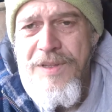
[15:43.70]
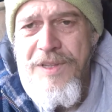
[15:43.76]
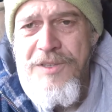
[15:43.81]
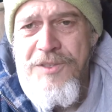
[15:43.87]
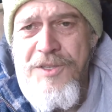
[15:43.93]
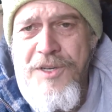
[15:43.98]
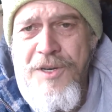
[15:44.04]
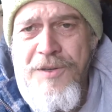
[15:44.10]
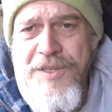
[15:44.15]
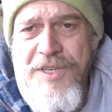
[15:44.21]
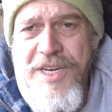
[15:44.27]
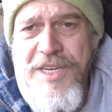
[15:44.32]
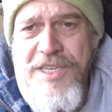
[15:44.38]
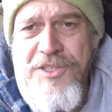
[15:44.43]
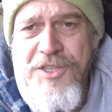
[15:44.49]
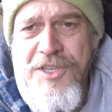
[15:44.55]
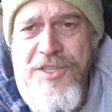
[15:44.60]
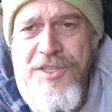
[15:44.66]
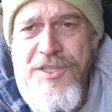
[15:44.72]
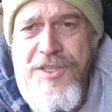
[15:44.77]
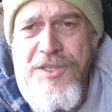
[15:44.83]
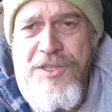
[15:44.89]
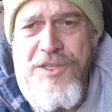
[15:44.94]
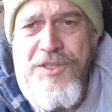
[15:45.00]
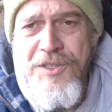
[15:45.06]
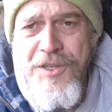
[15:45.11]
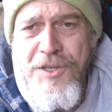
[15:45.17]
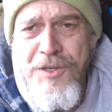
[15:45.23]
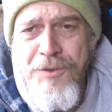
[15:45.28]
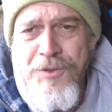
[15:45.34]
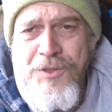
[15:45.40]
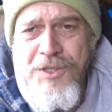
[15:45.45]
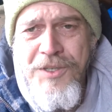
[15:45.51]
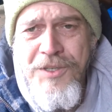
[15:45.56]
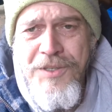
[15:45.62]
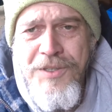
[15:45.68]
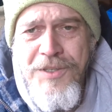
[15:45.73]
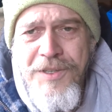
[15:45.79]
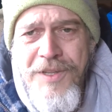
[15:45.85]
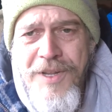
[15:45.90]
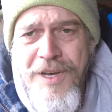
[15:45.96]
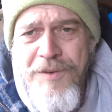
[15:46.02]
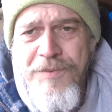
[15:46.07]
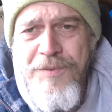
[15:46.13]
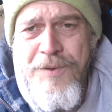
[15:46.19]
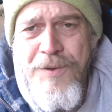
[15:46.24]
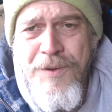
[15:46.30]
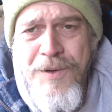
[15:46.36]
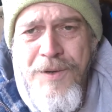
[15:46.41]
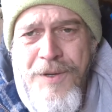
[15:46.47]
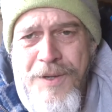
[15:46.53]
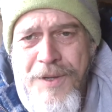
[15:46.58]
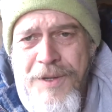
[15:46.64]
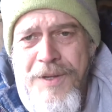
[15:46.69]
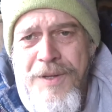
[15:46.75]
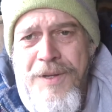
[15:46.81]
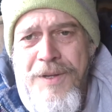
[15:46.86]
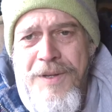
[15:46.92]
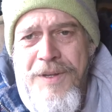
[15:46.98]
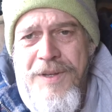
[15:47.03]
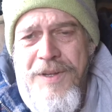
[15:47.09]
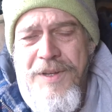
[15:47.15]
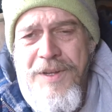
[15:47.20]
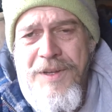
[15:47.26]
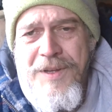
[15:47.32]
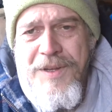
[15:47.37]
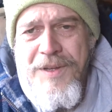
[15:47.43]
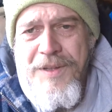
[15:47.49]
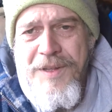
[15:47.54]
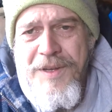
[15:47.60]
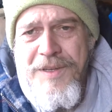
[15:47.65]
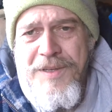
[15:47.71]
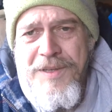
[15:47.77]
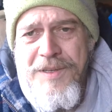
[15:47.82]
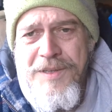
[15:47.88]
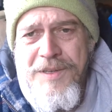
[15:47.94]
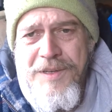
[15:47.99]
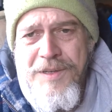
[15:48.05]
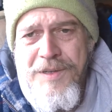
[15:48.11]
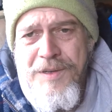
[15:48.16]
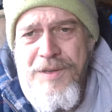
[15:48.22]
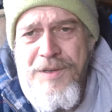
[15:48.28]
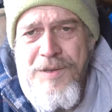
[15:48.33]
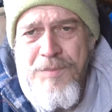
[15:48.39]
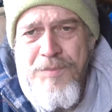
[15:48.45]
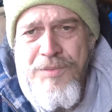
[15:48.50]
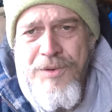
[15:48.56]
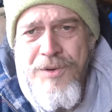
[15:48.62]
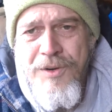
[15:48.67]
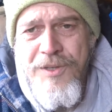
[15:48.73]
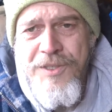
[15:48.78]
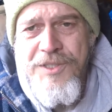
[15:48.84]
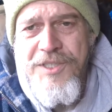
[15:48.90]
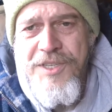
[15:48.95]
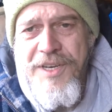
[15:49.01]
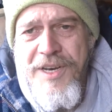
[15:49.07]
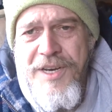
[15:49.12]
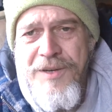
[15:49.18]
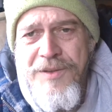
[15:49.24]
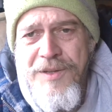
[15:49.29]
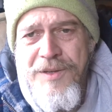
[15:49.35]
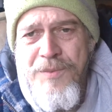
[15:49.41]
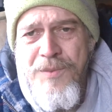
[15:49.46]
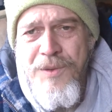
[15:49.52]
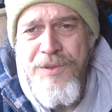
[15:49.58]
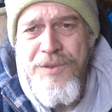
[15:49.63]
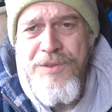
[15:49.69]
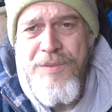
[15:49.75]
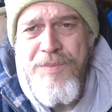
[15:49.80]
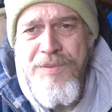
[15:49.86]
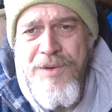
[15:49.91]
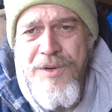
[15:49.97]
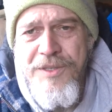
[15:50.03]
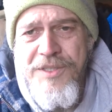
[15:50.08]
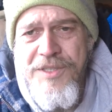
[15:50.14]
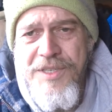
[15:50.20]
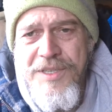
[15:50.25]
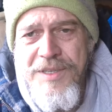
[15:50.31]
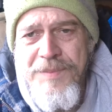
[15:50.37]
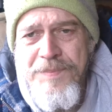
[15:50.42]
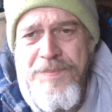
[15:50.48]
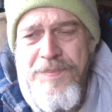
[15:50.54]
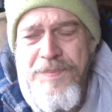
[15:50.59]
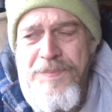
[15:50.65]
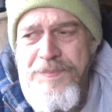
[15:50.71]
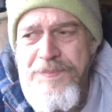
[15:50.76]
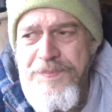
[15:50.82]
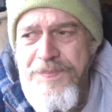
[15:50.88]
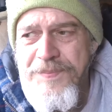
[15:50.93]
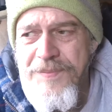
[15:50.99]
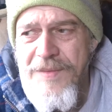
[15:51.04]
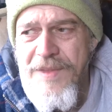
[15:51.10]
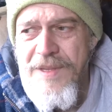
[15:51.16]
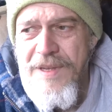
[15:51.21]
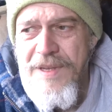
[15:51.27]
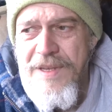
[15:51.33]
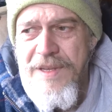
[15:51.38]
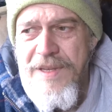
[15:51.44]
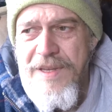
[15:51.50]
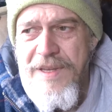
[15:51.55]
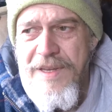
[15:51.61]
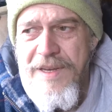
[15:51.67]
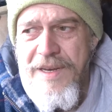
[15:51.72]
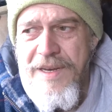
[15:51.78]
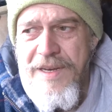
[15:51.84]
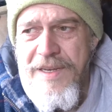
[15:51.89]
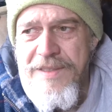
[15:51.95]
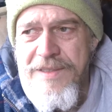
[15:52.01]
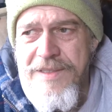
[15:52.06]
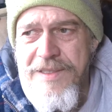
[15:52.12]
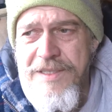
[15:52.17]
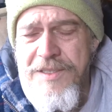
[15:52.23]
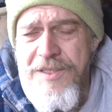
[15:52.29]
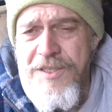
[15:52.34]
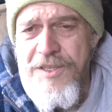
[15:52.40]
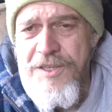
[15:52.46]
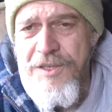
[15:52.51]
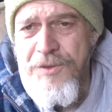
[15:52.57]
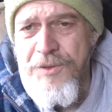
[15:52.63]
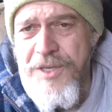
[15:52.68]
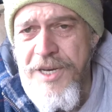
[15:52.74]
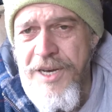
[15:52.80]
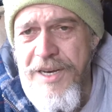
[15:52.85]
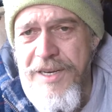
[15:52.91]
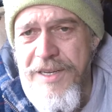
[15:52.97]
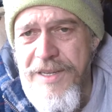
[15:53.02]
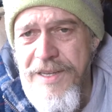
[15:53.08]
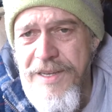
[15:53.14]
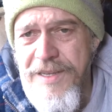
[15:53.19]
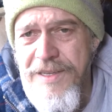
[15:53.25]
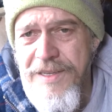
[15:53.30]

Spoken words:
that's the only energy that you can use, and therefore they can price it how they want to price it. And in the UK,